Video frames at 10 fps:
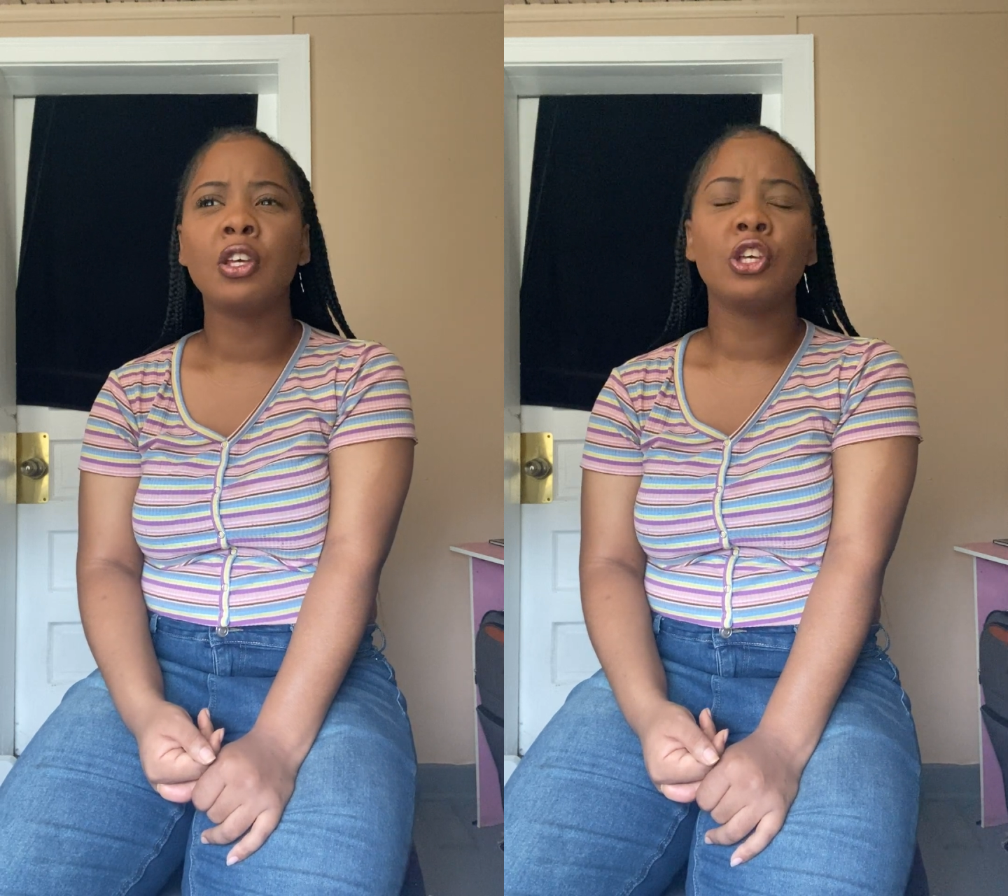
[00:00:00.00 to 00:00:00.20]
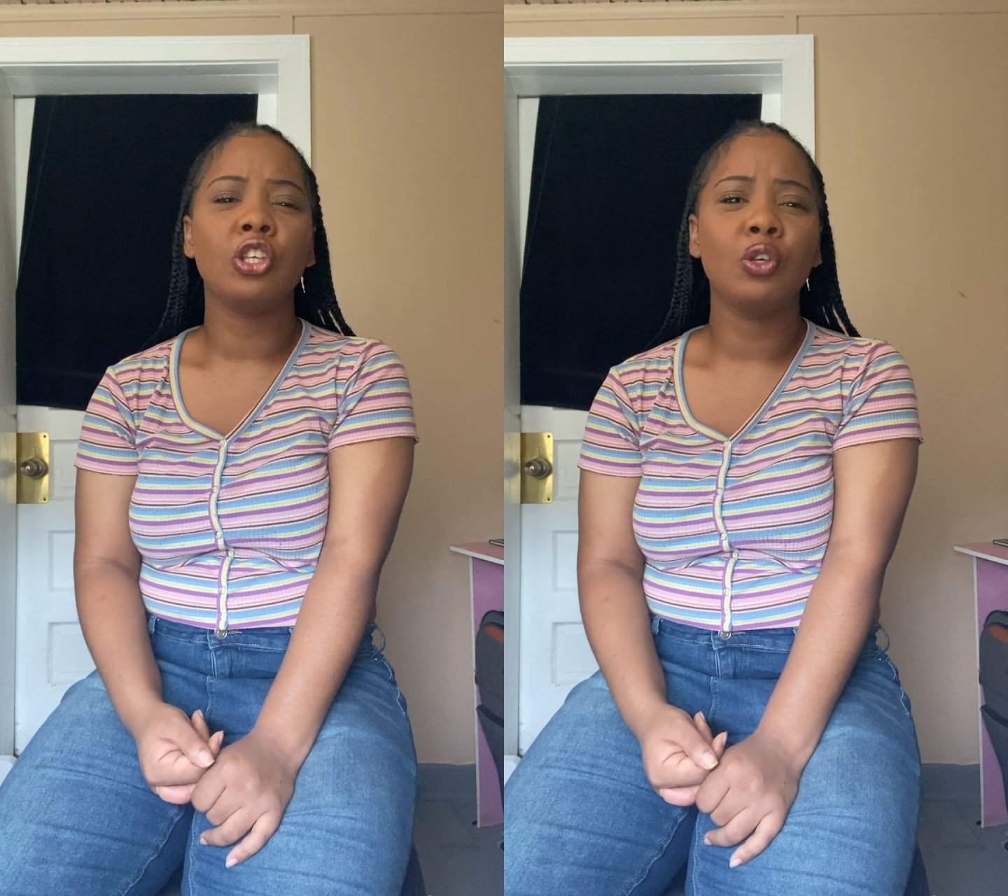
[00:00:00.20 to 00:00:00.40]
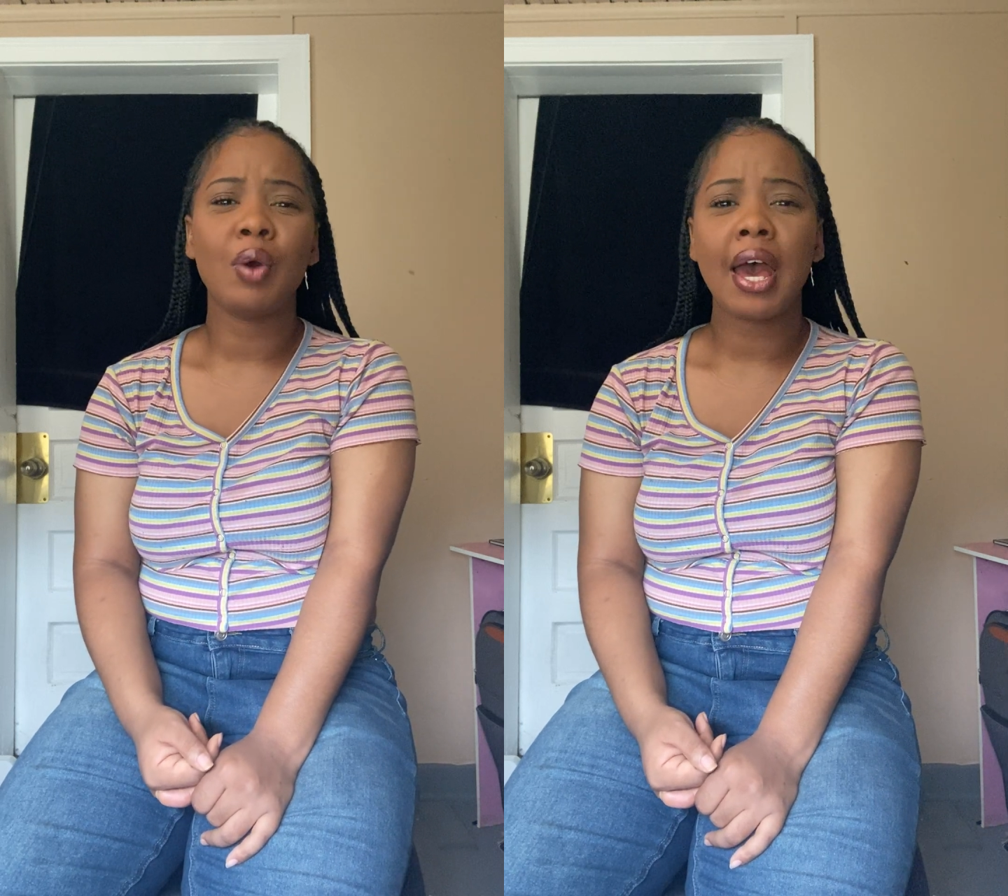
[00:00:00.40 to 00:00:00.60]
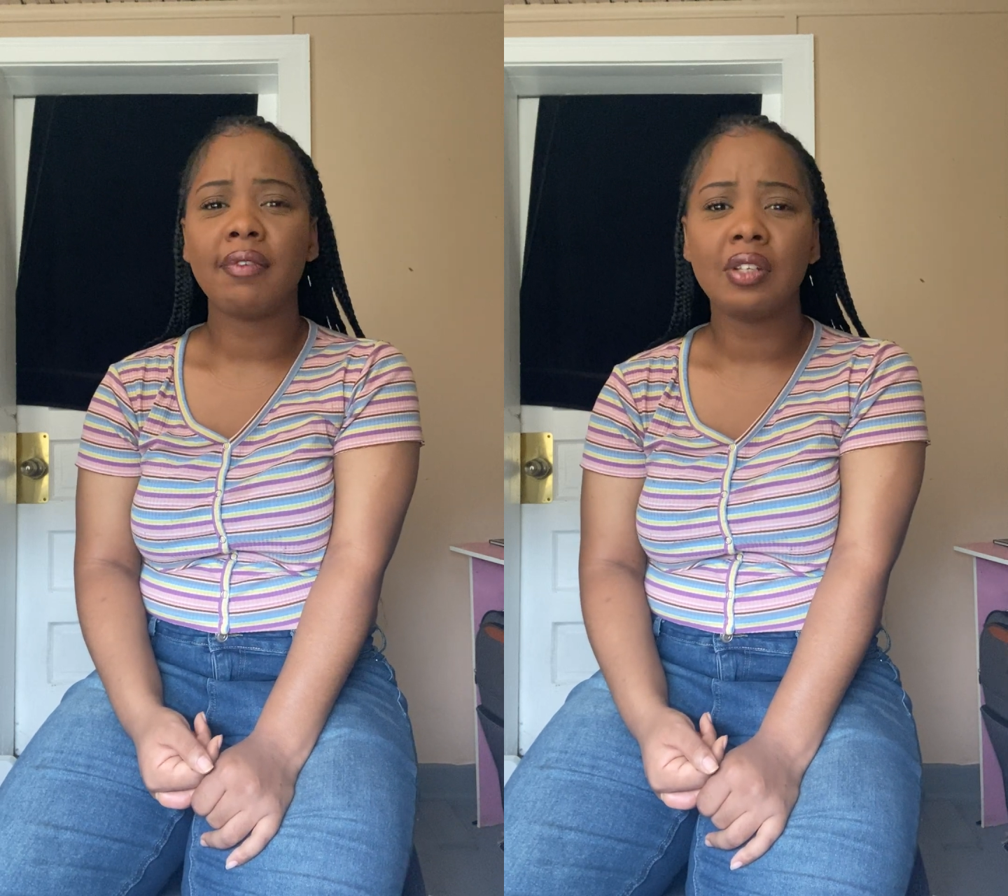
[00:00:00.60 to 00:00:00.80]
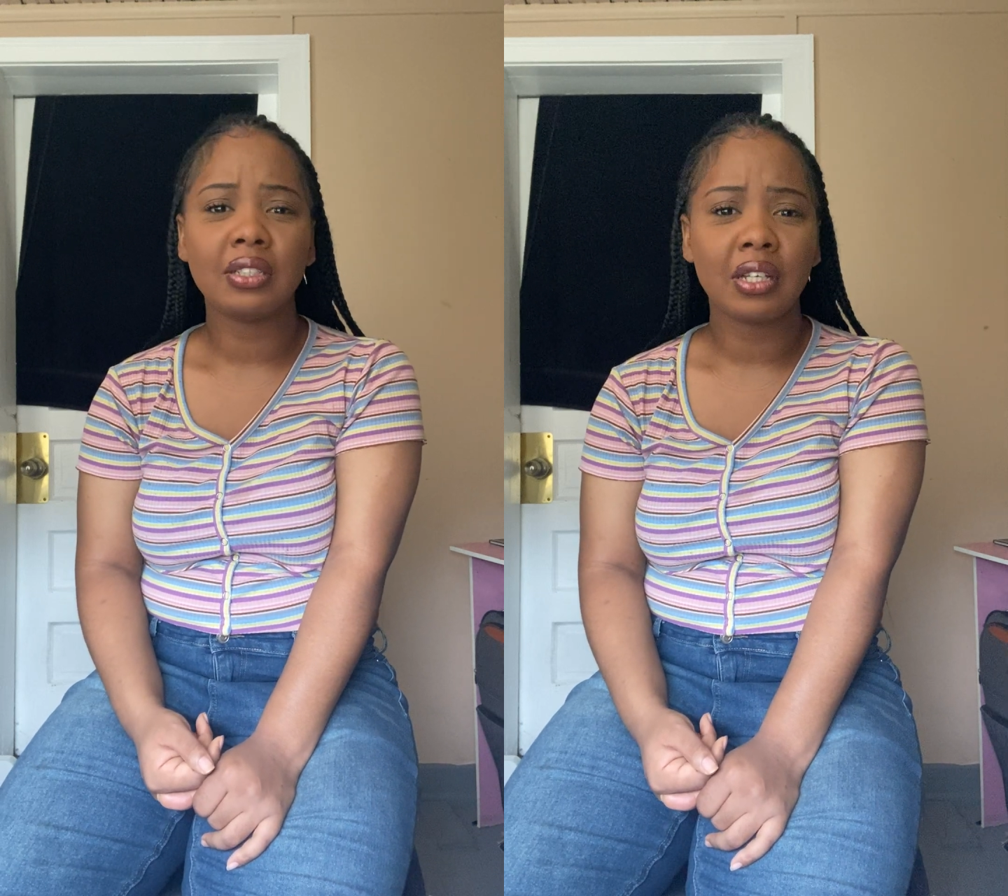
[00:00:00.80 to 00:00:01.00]
you have
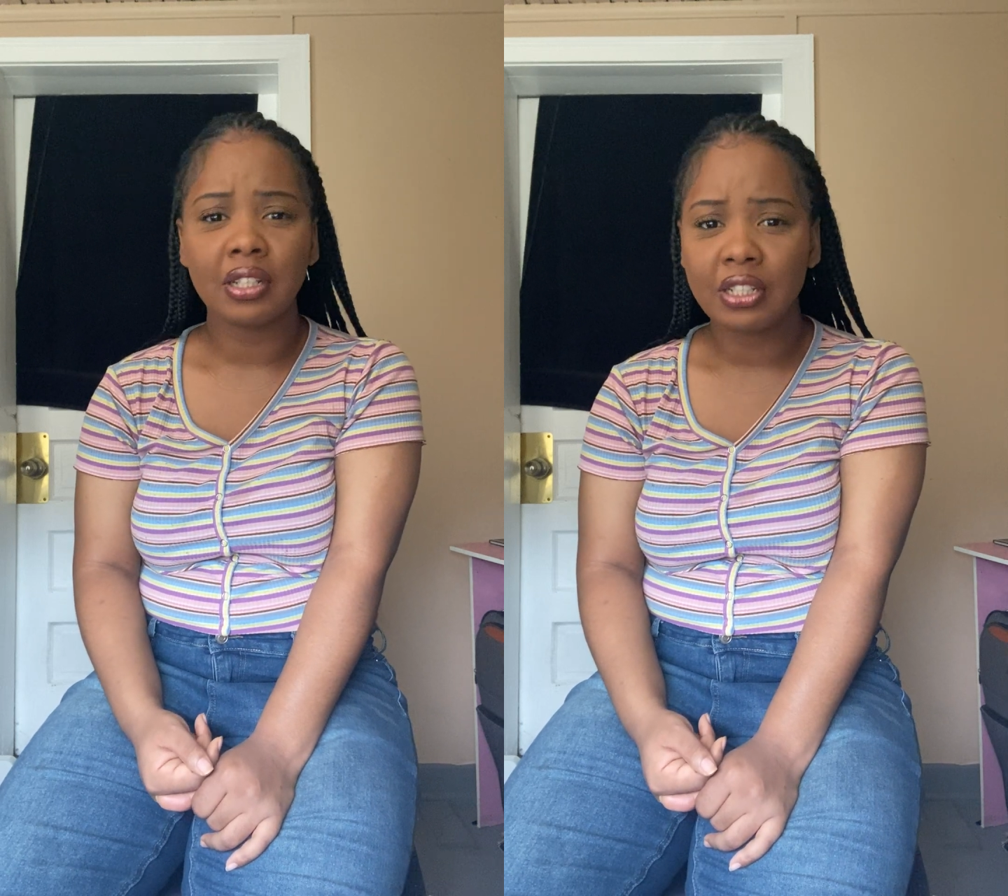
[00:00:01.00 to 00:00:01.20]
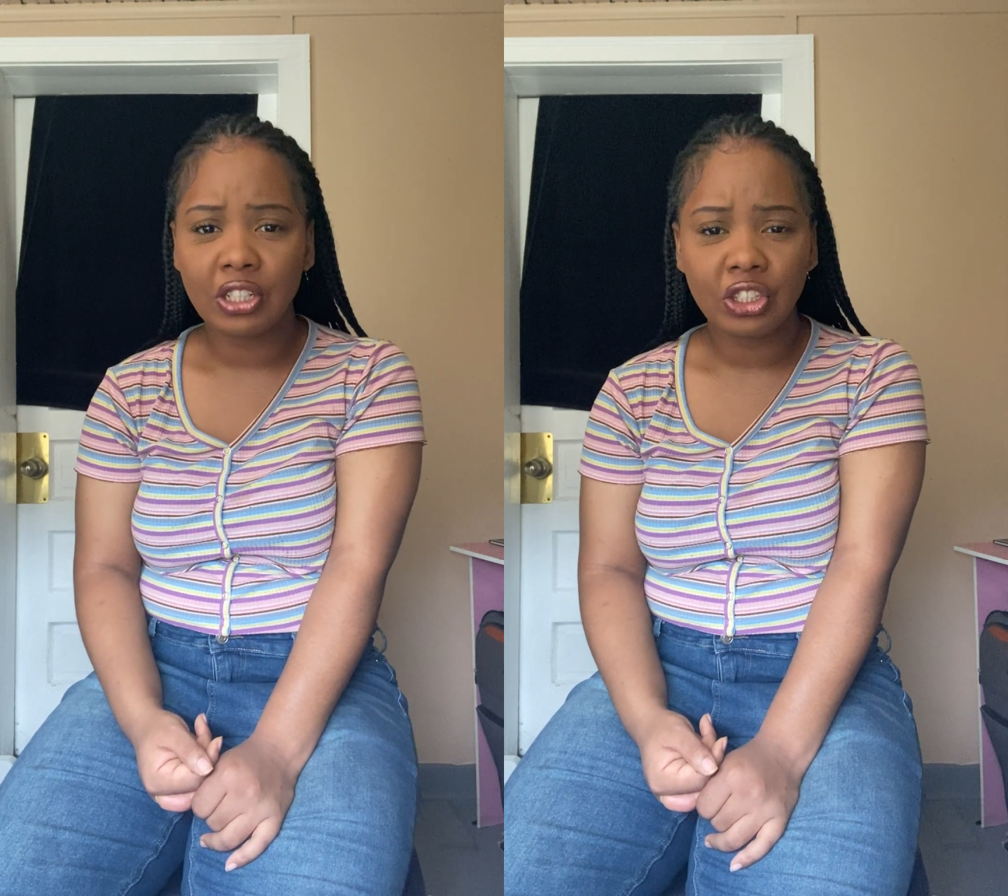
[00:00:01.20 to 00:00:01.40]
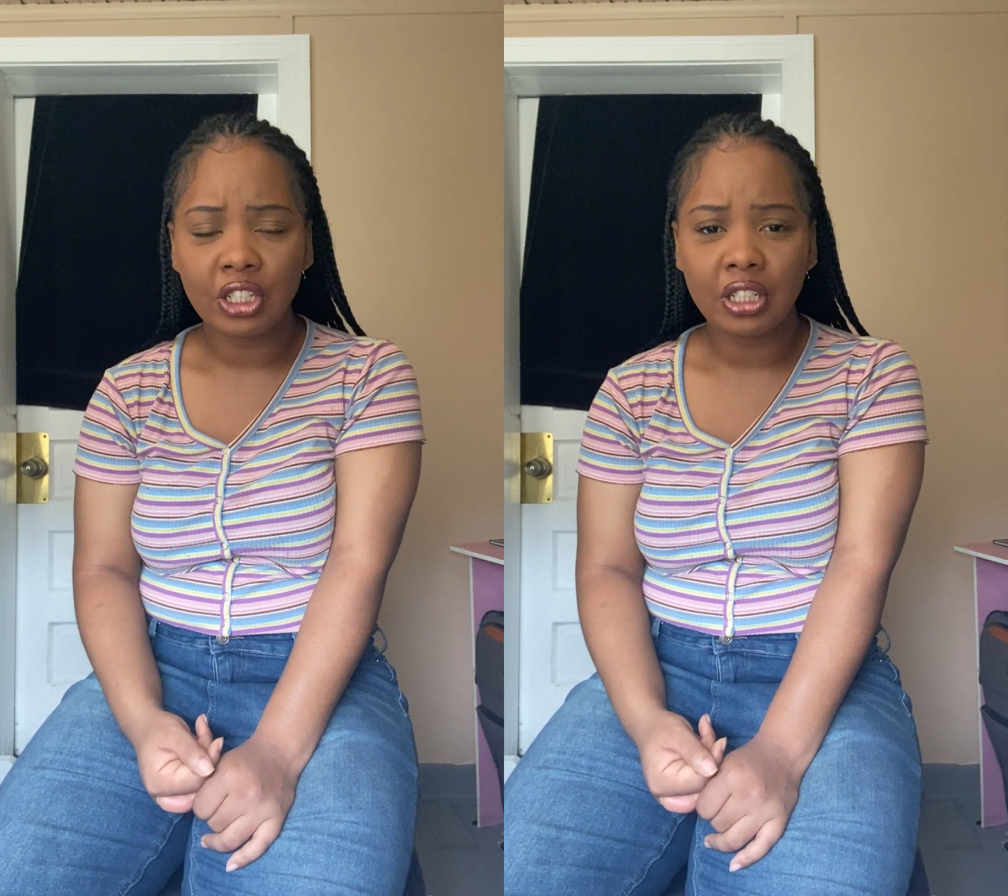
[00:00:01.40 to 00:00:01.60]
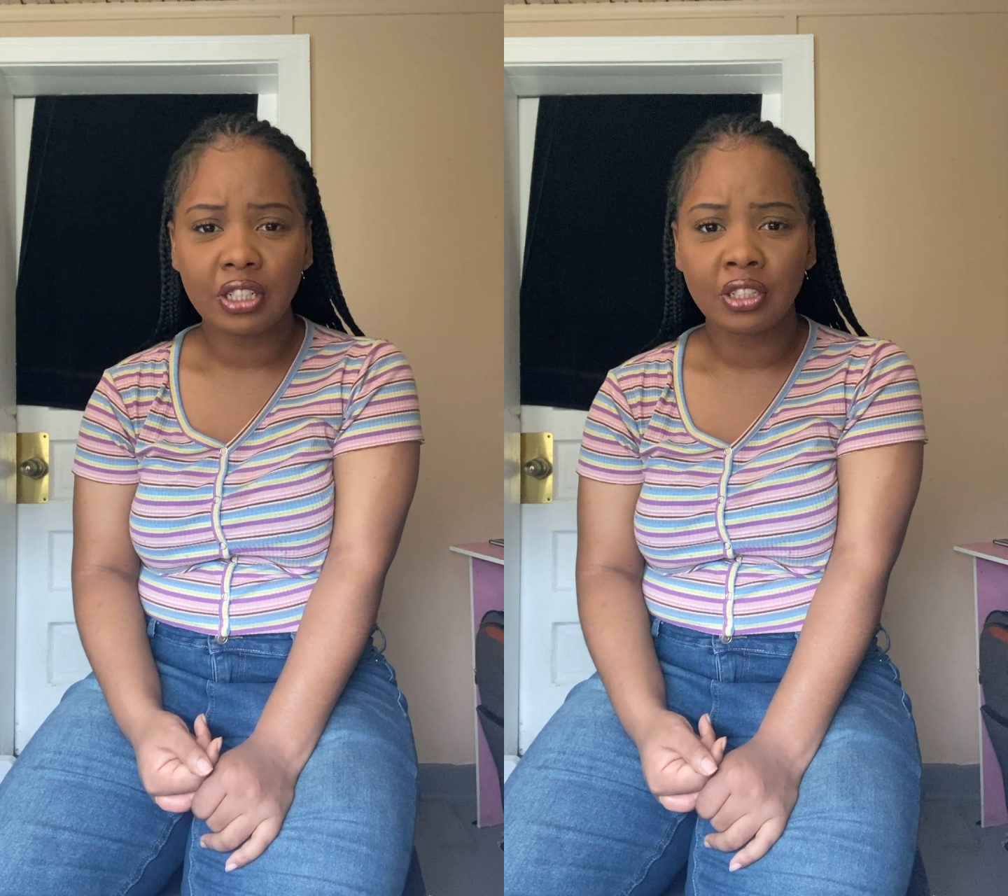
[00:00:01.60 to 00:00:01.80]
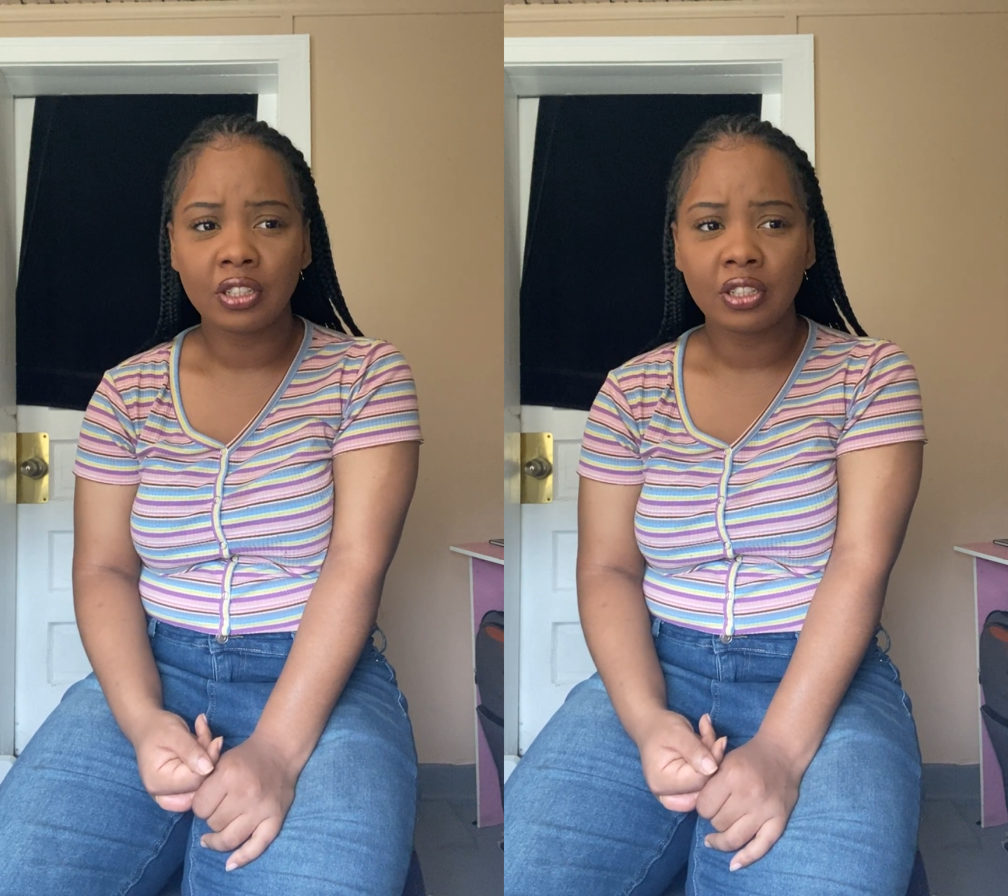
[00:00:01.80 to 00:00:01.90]
this condition.